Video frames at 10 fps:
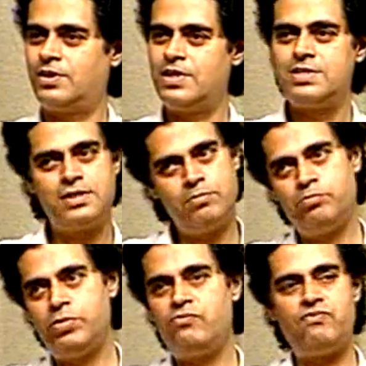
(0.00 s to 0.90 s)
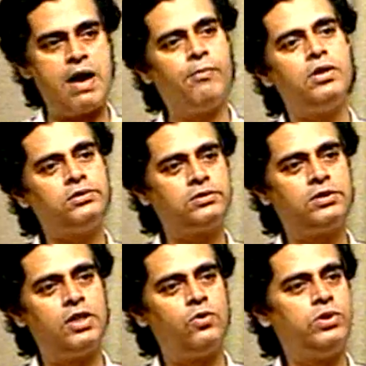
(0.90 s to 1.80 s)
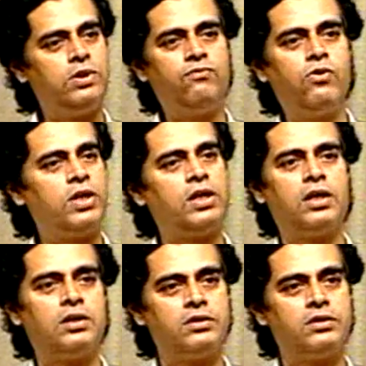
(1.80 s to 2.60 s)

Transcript: a simple FAMOS with a floating gate.